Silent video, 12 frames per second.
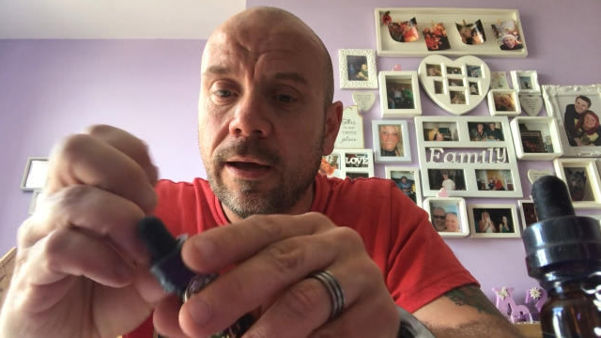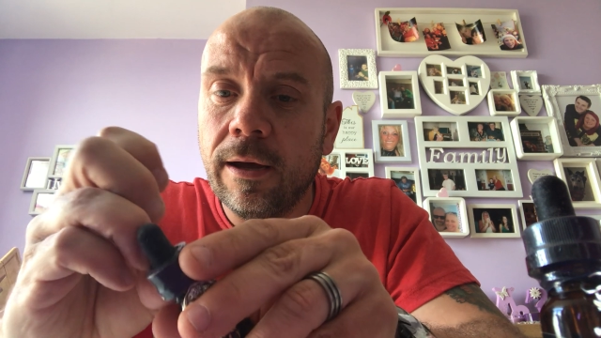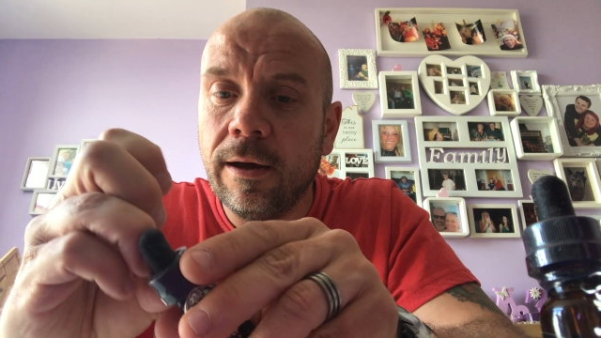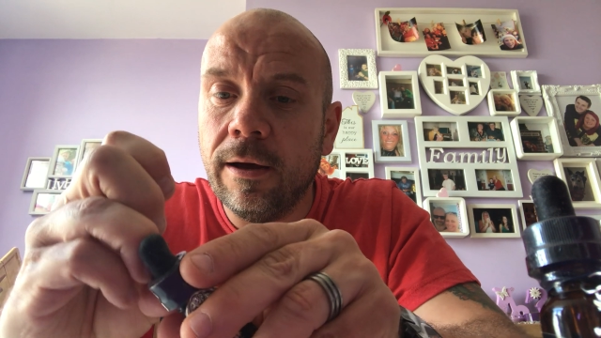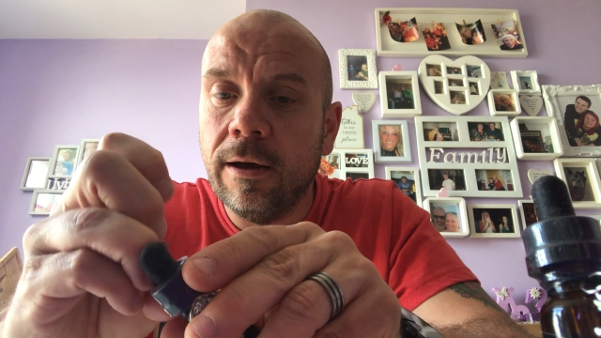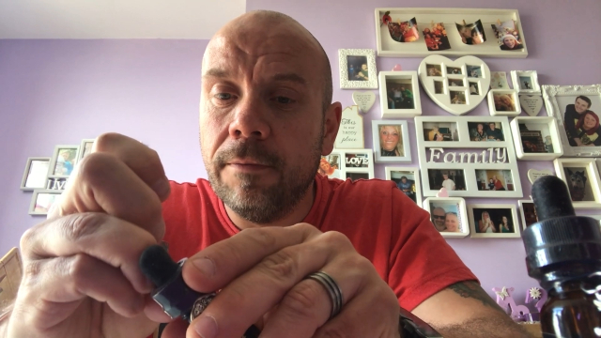
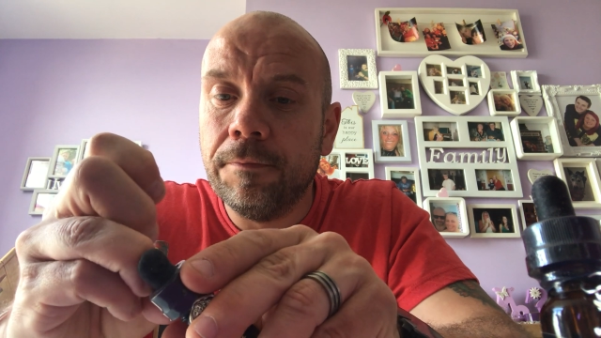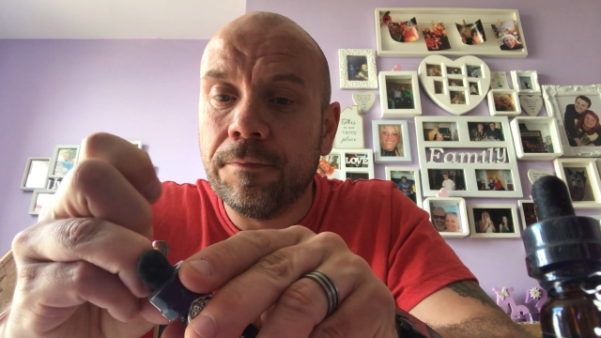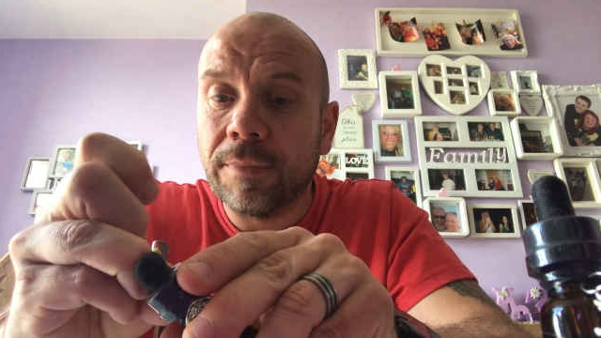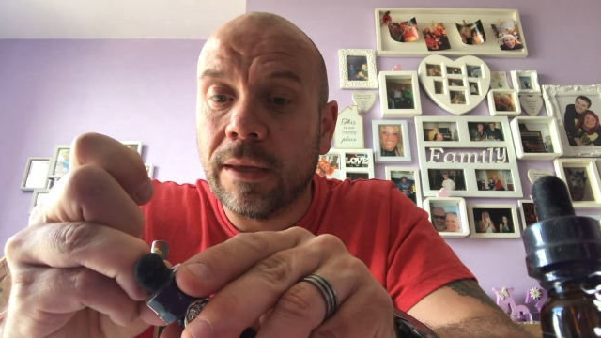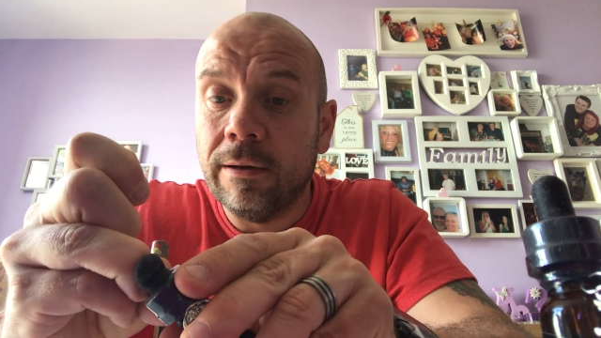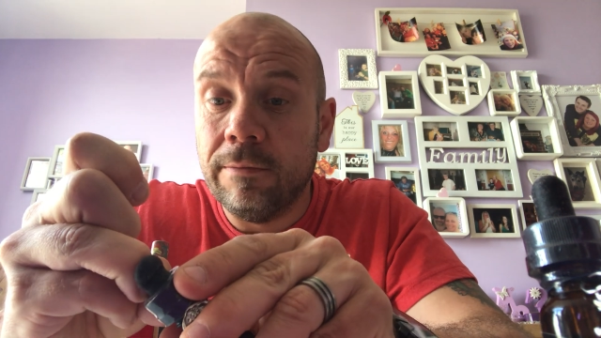As
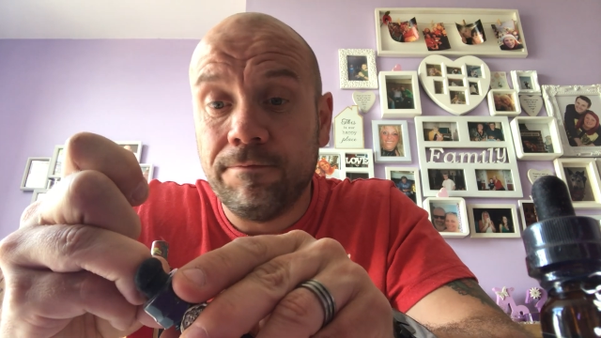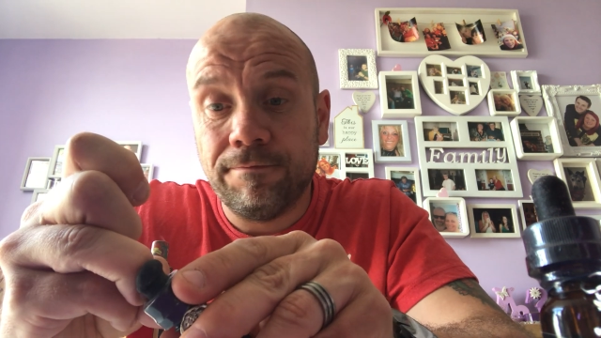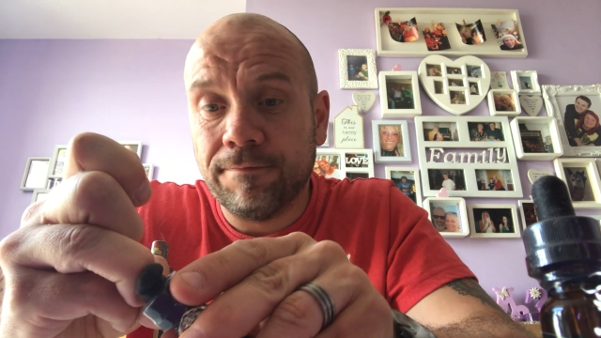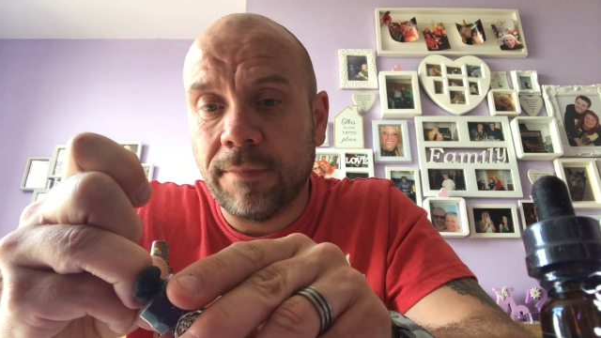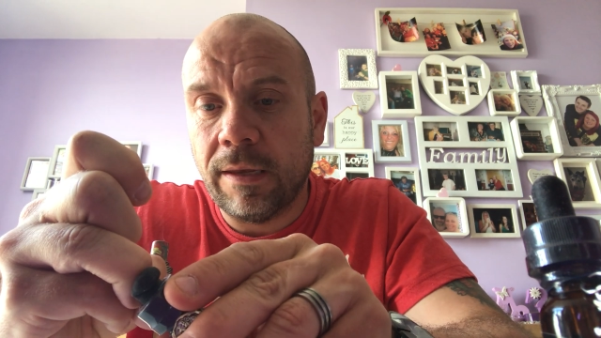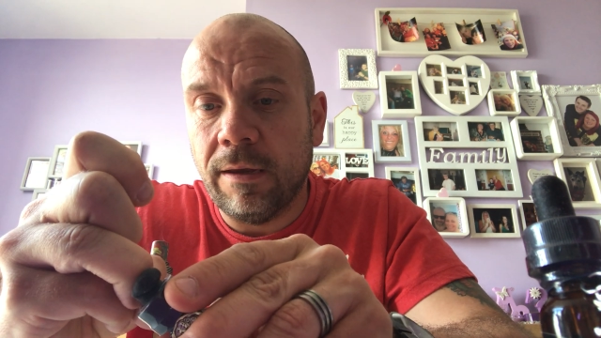
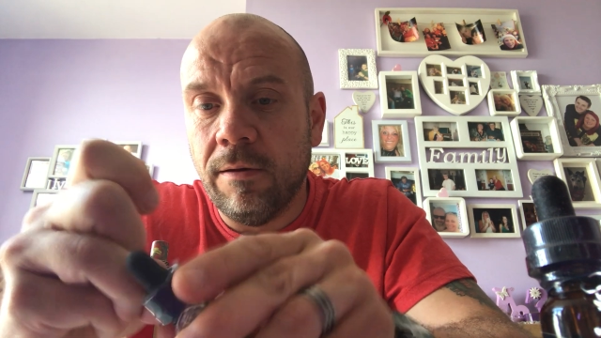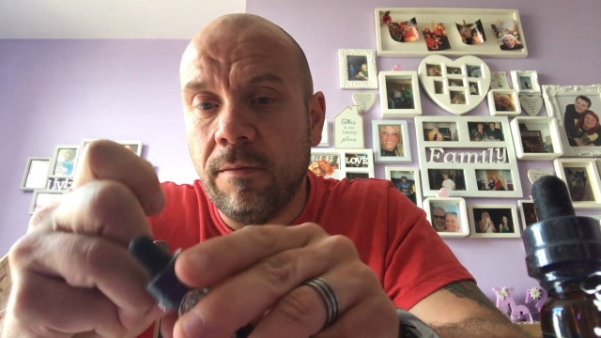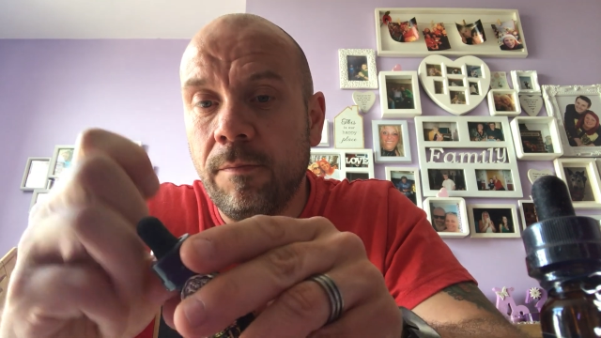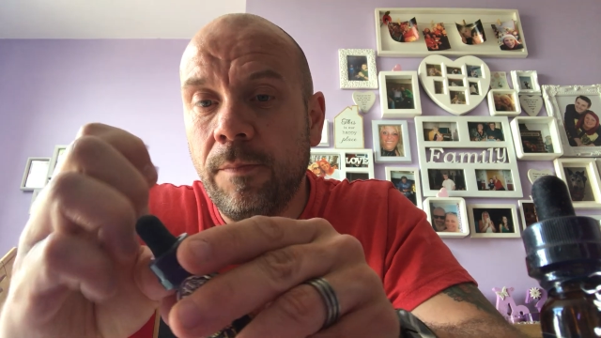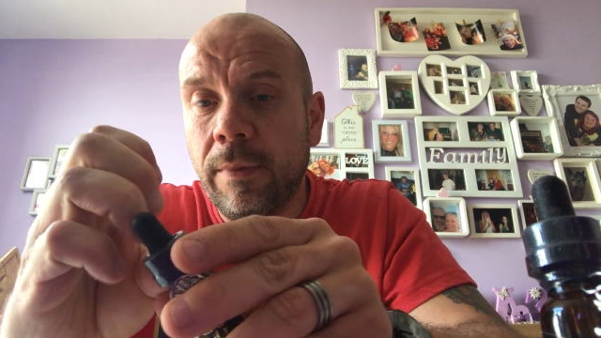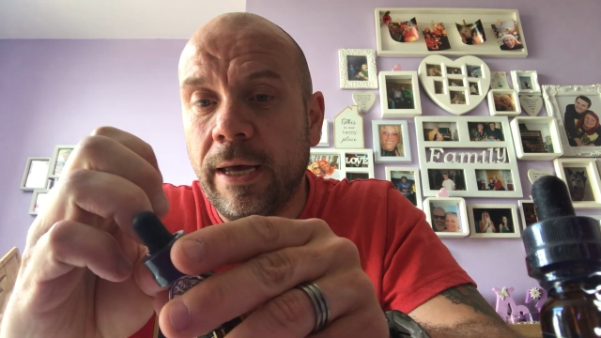
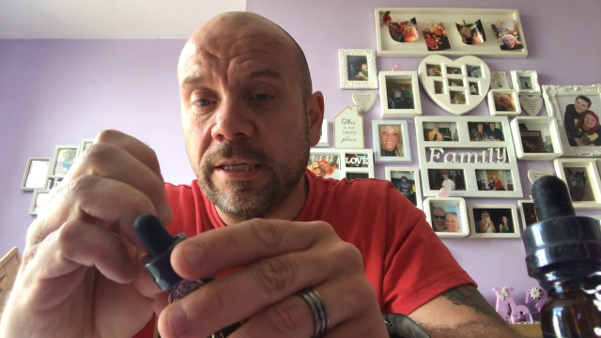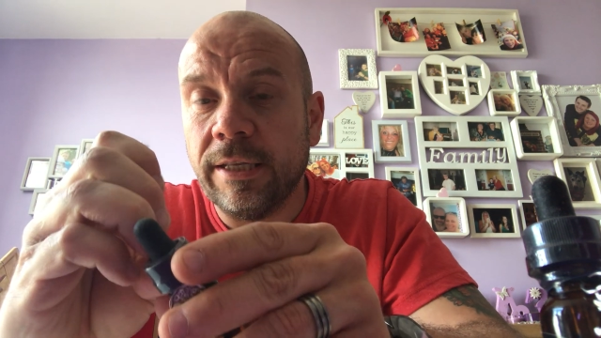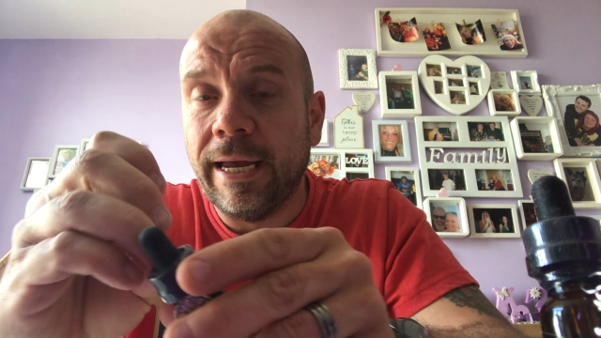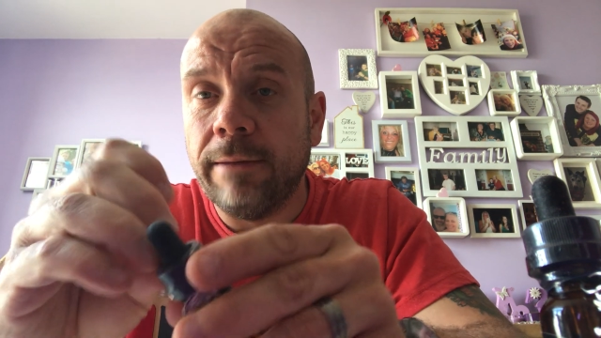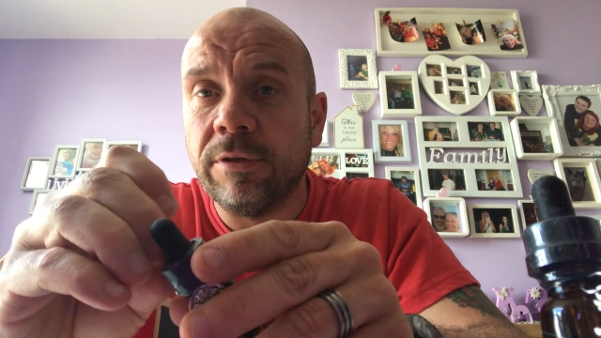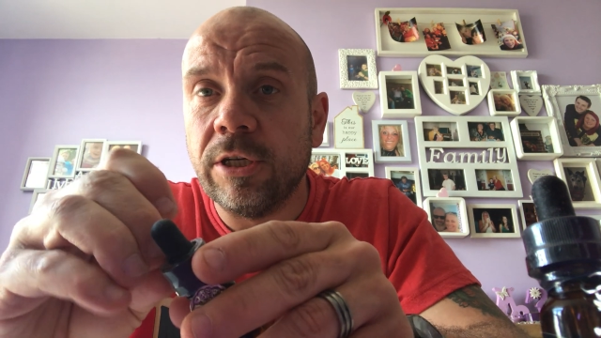the
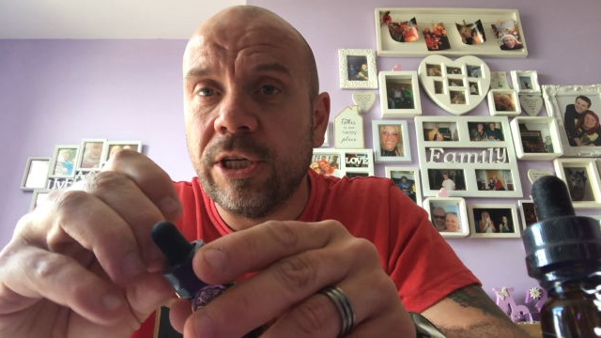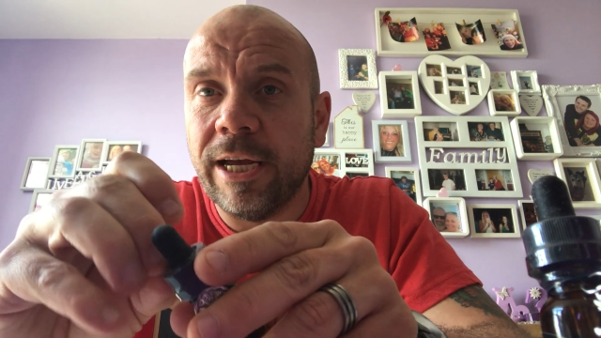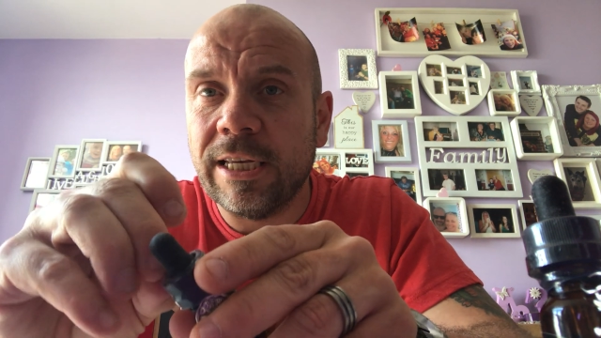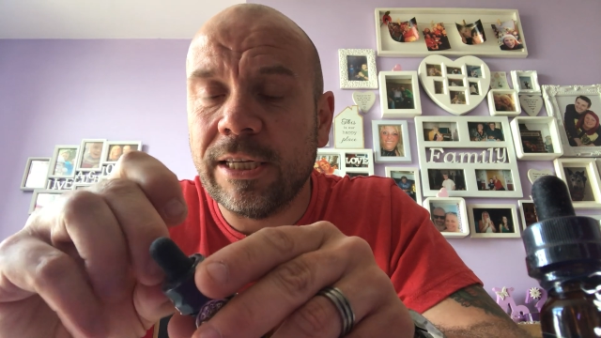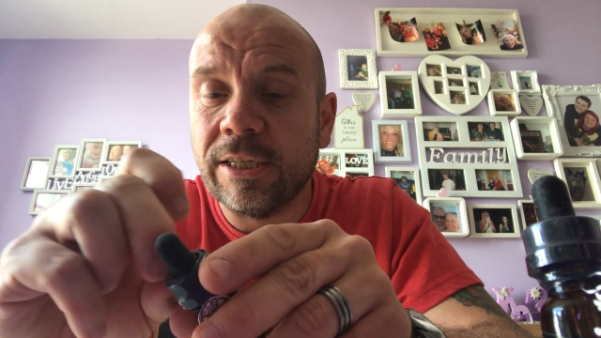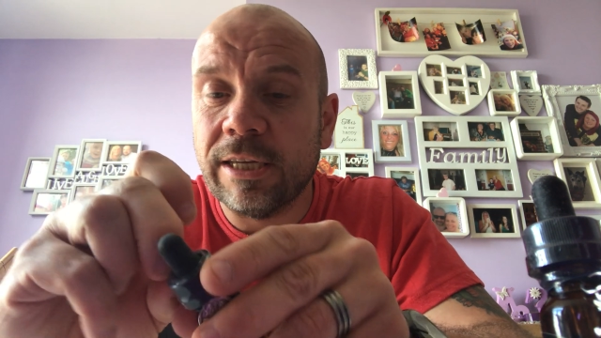name
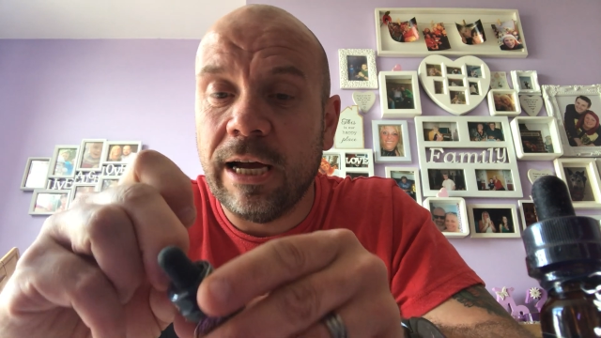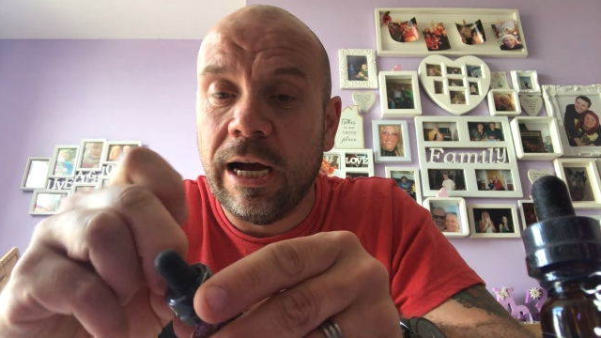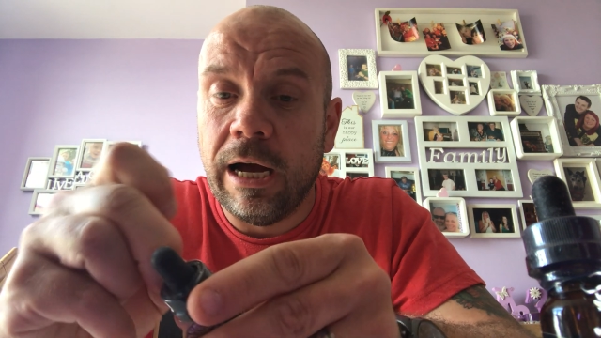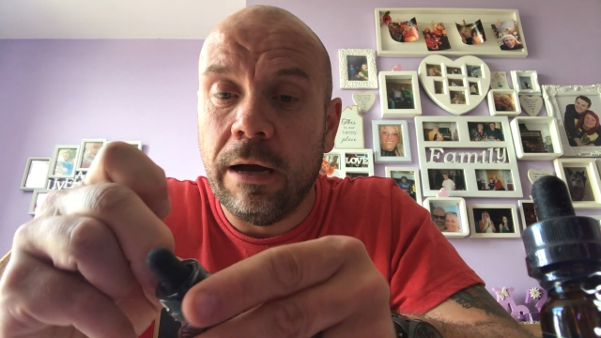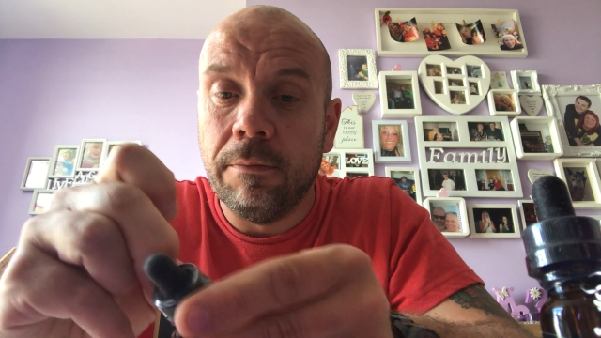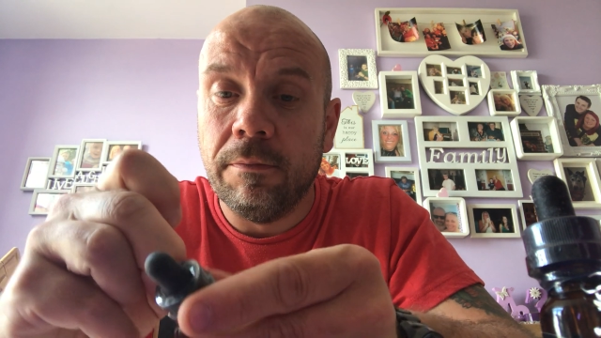suggests,
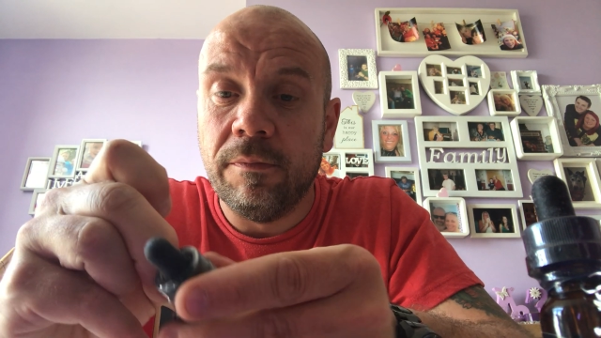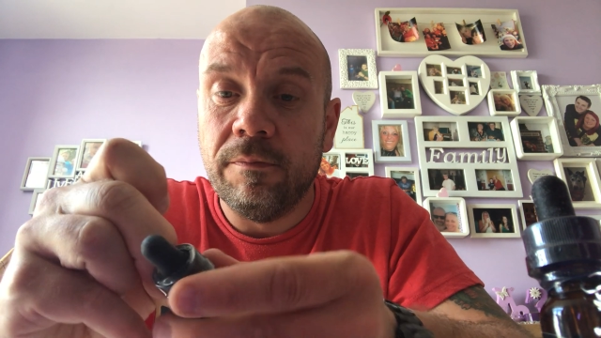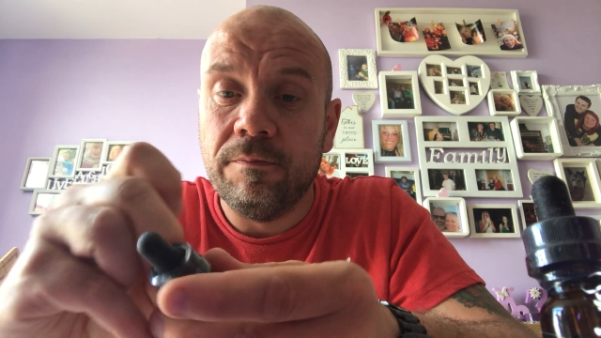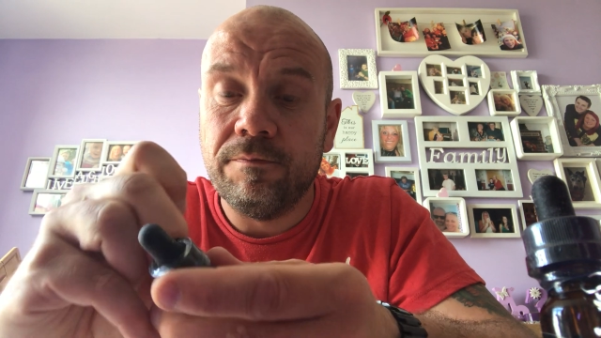I'm